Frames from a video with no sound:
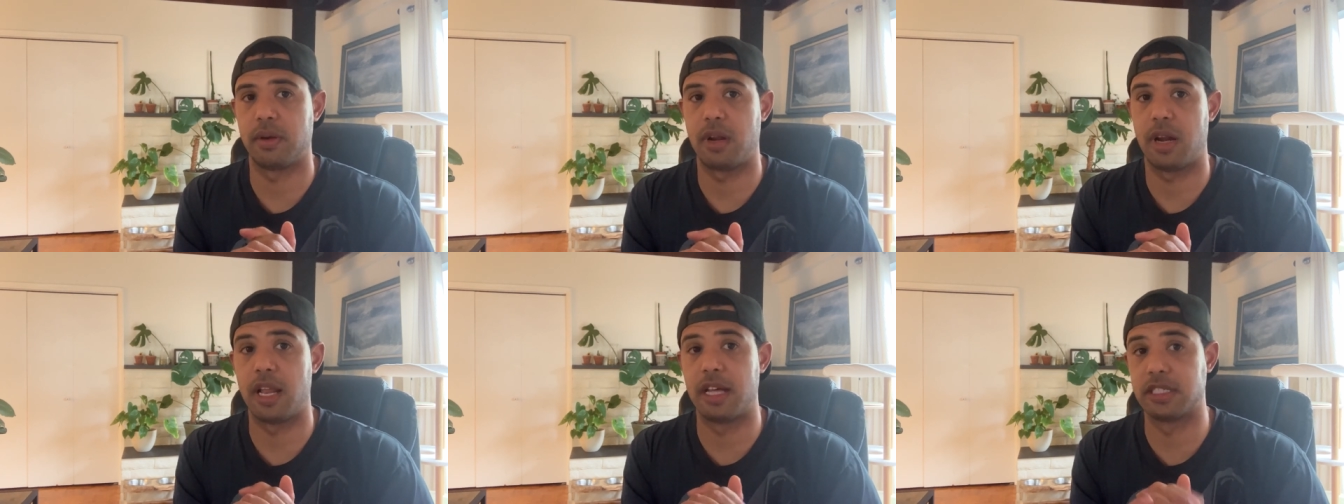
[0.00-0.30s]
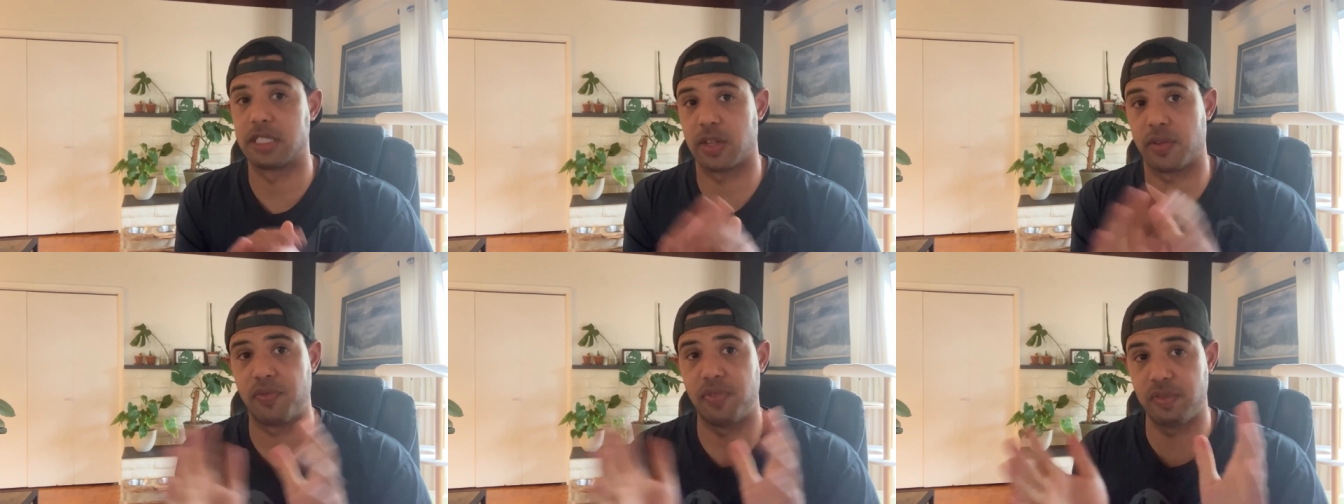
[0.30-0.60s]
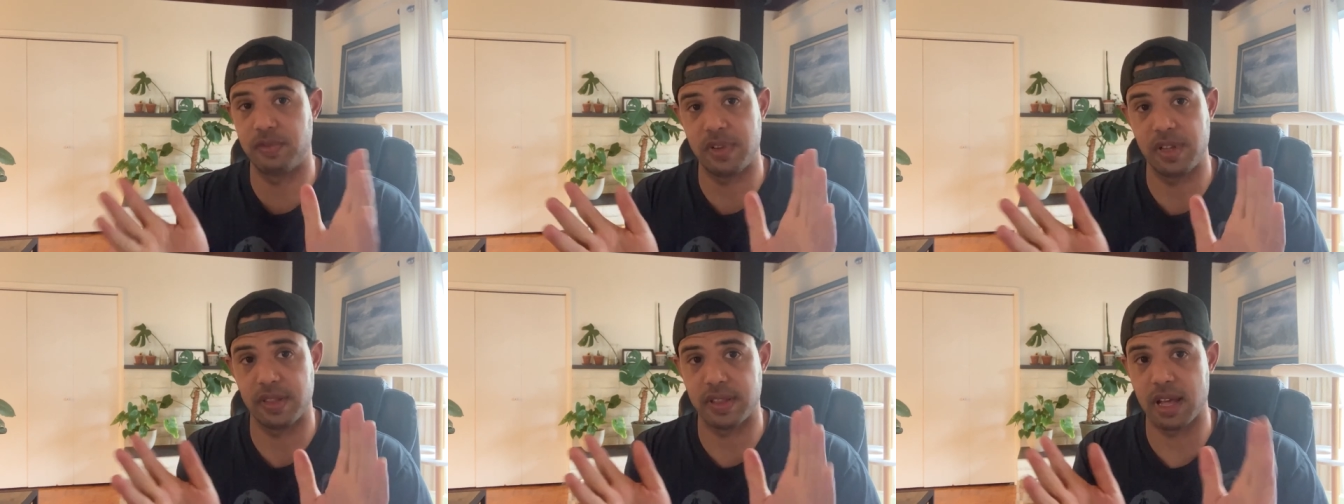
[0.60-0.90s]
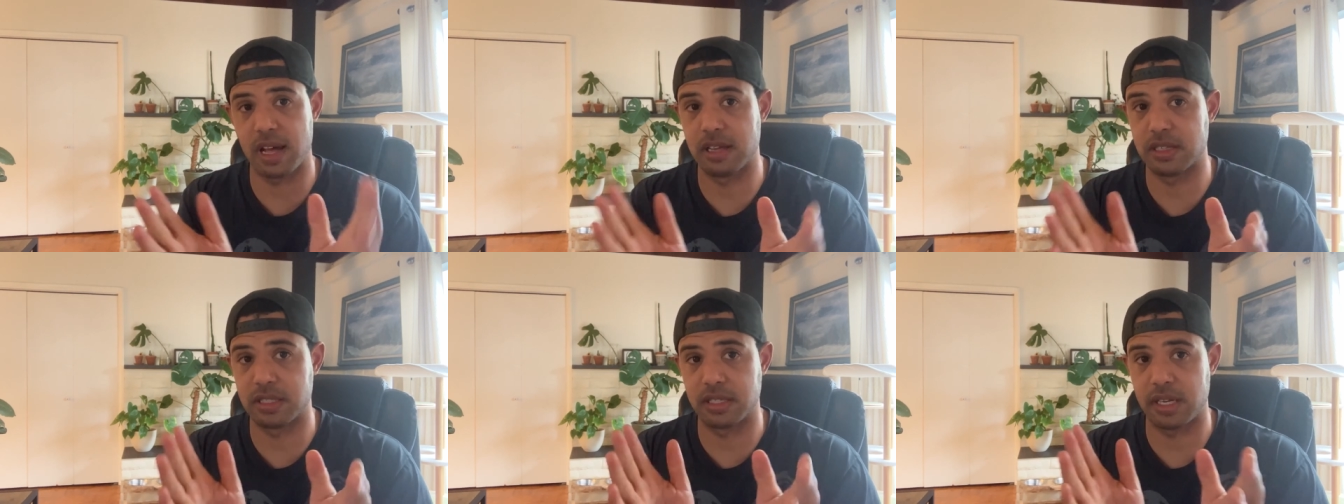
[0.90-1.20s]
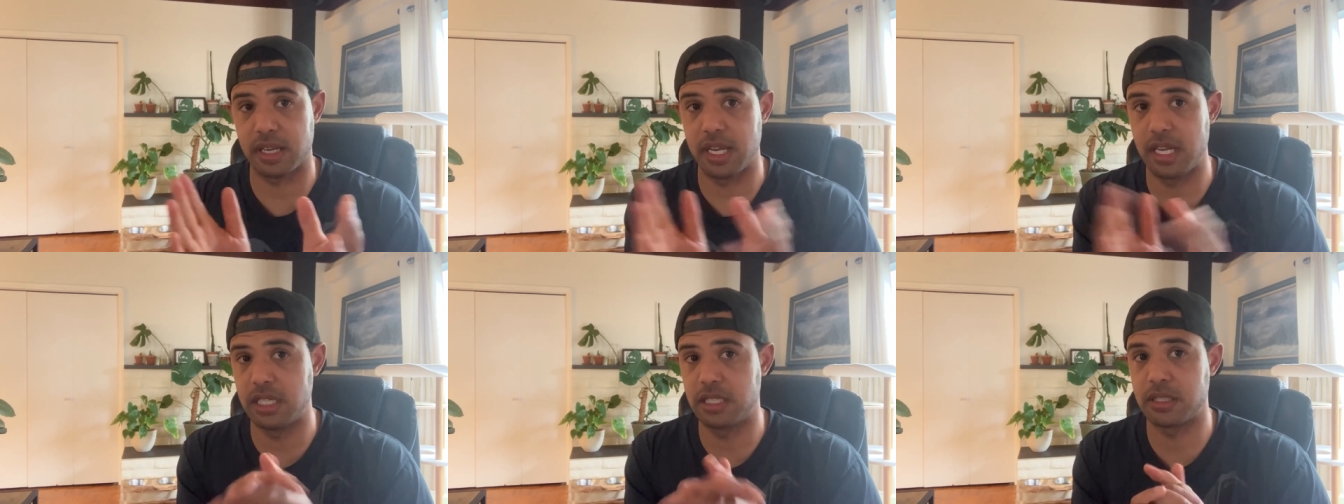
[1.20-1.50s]
And I was like, fifteen thousand
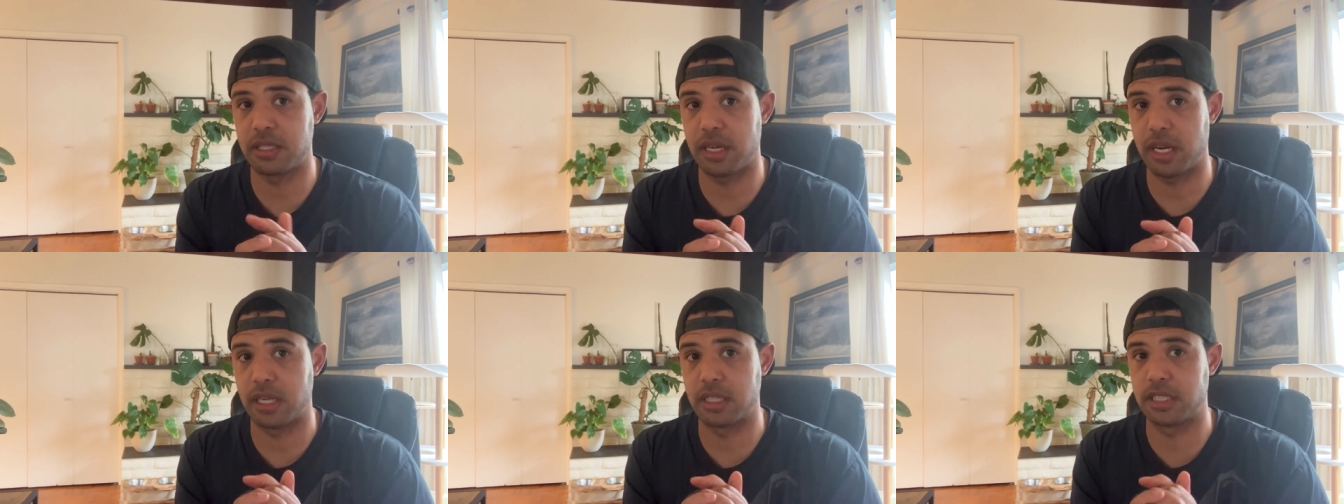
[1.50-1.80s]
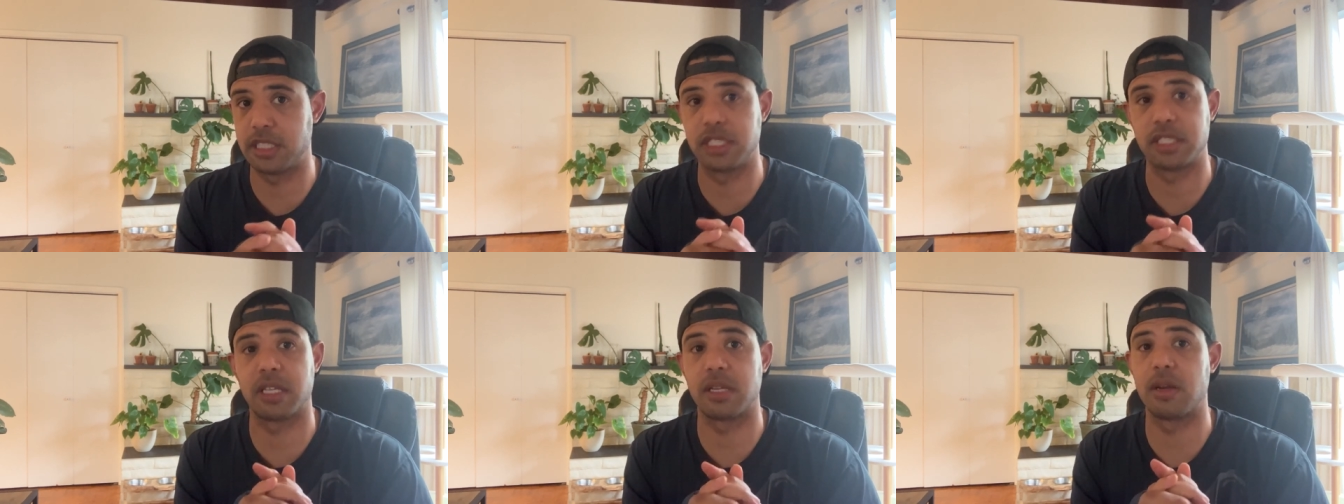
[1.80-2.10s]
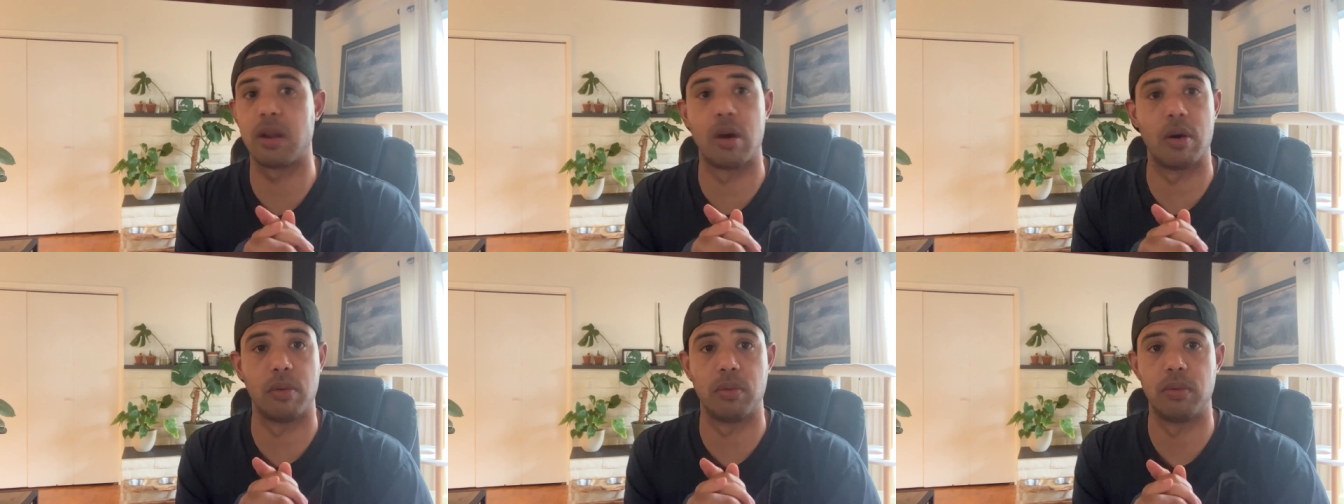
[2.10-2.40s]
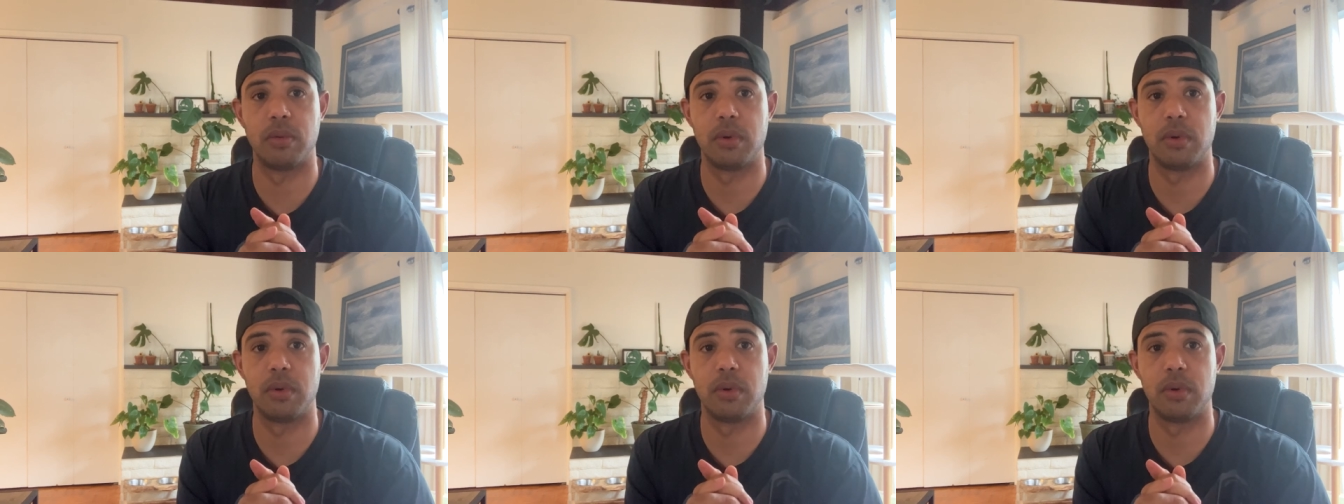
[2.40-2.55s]
each? And she said, no.